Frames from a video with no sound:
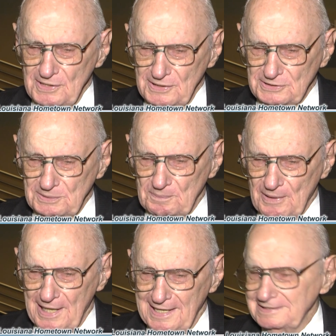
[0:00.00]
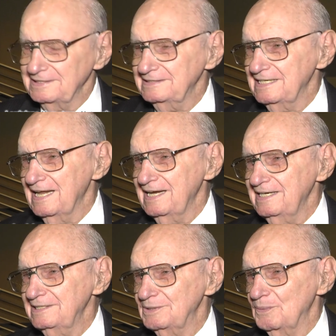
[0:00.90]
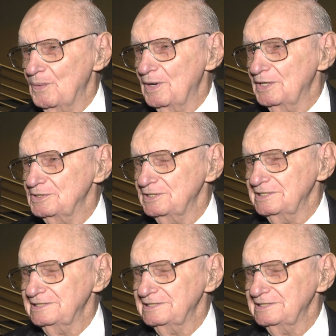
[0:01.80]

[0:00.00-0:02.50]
of the surprising things was